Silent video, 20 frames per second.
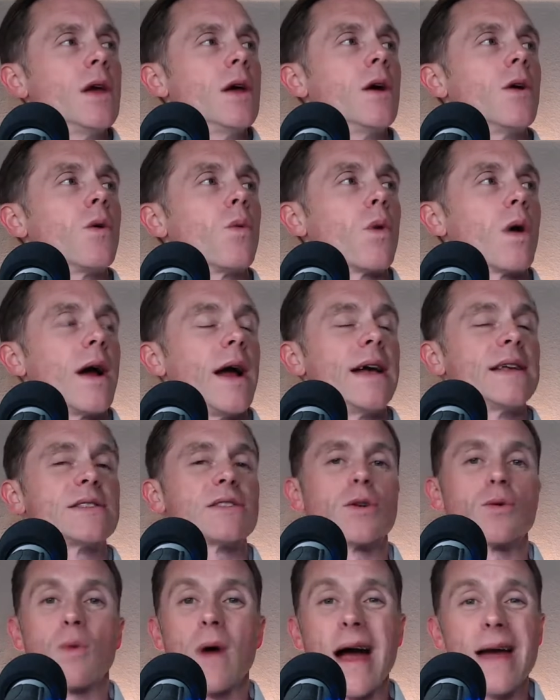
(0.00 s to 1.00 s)
Whereas the
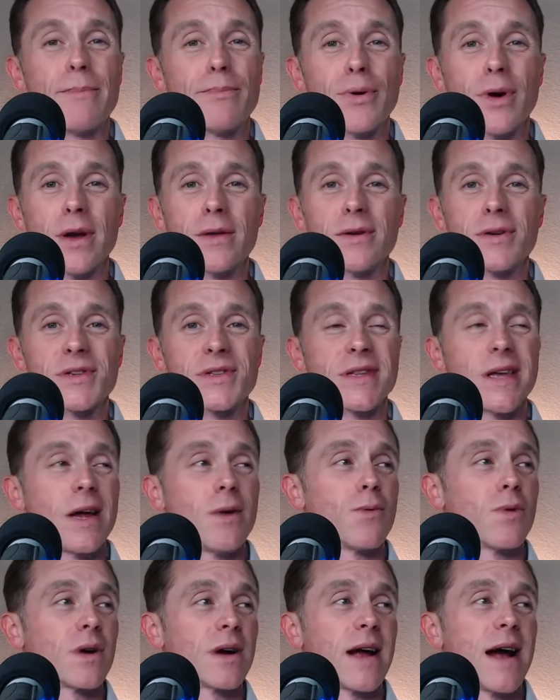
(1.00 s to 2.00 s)
Wright brothers, they
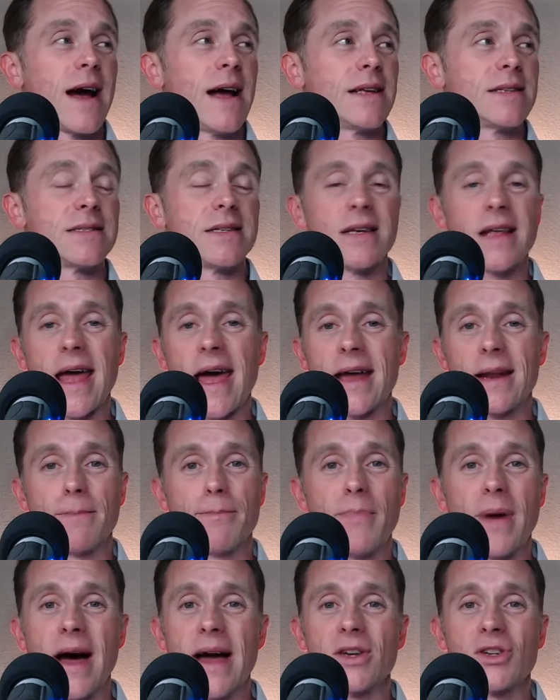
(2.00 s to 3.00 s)
were guys that had a
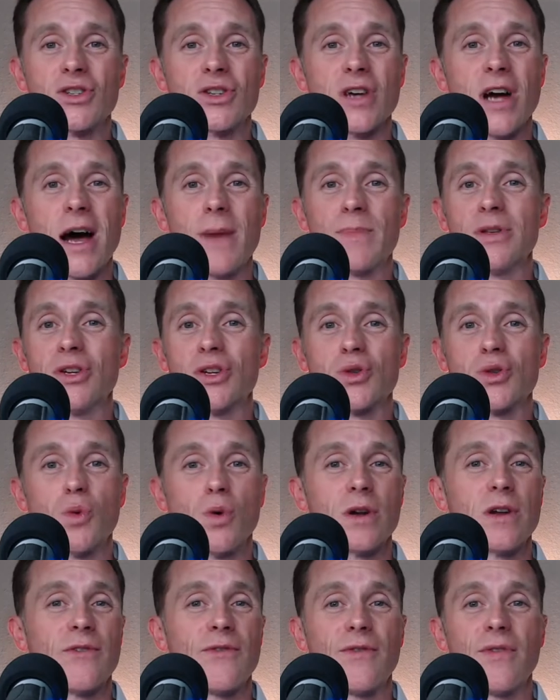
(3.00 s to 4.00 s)
bike shop and just
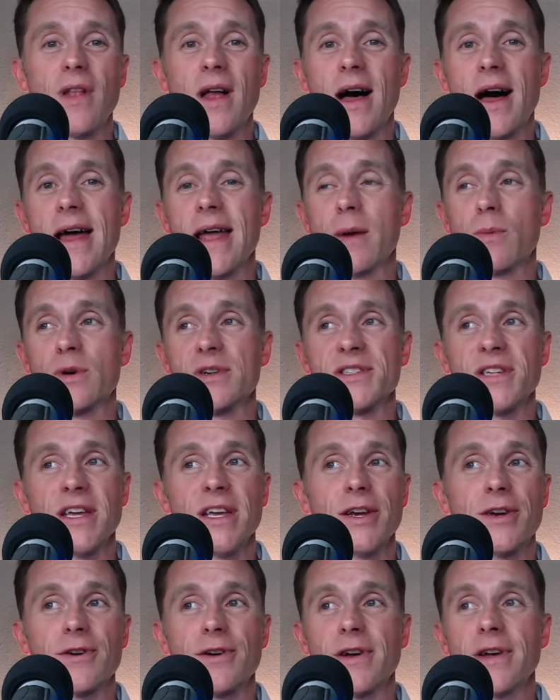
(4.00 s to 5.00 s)
wanted to fly and were
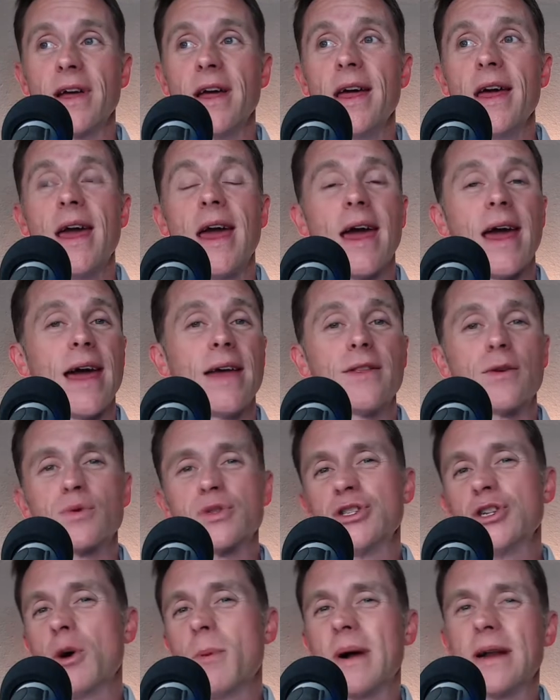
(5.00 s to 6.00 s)
tinkering, and there was
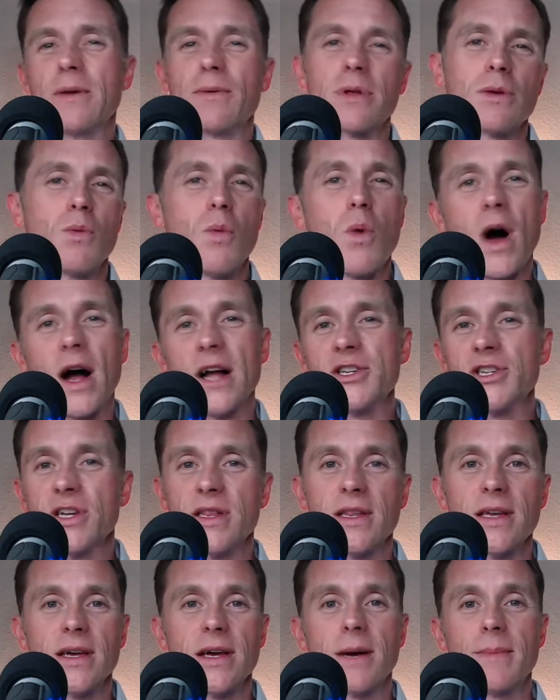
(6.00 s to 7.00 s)
nobody really watching
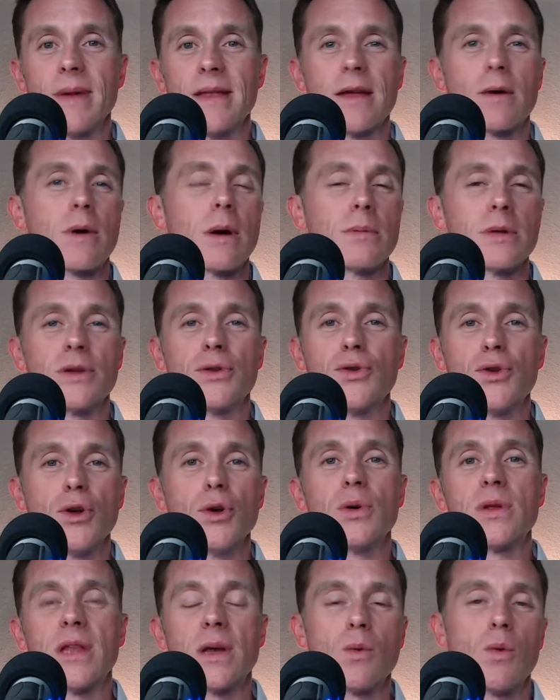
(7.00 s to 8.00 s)
them, and they were able to do
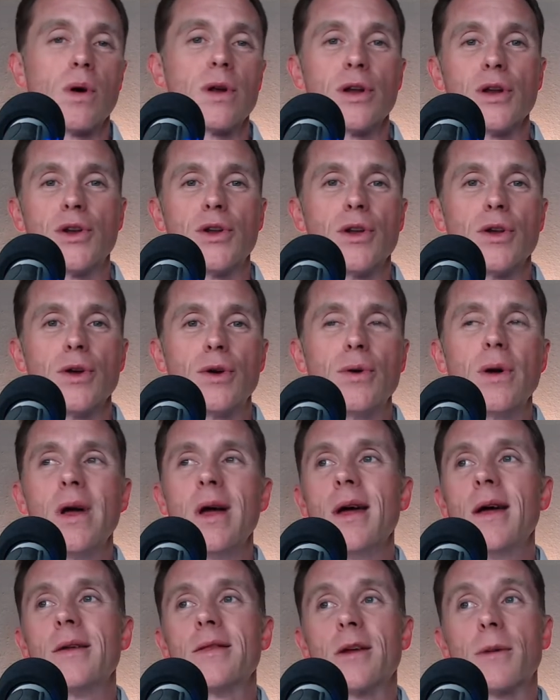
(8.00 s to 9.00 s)
what they wanted to do.
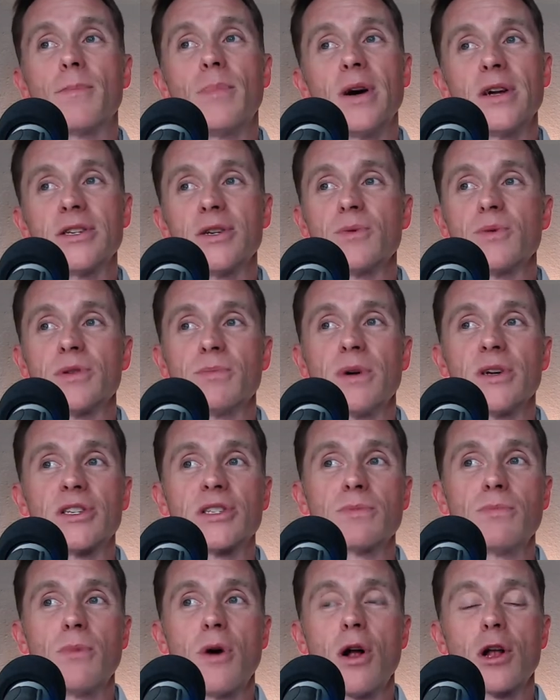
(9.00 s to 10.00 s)
Their budget was much
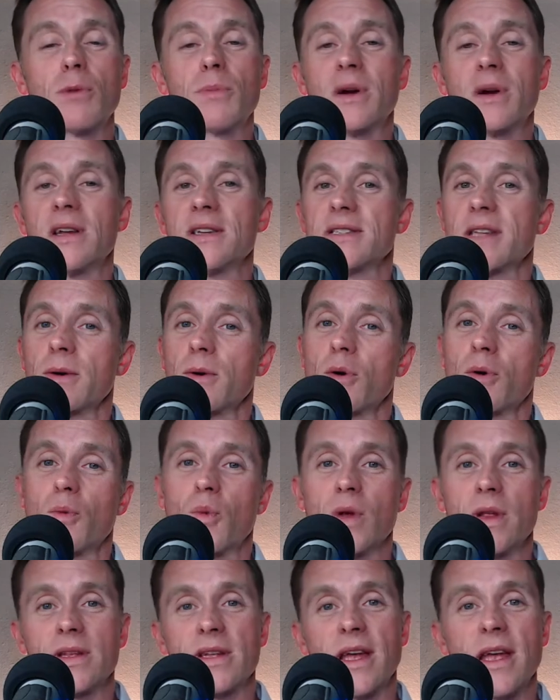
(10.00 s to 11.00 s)
smaller because they were
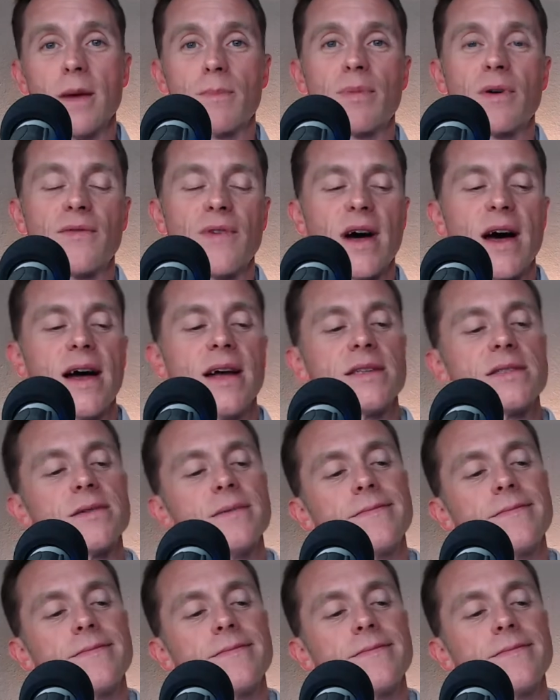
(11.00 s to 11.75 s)
willing to improvise.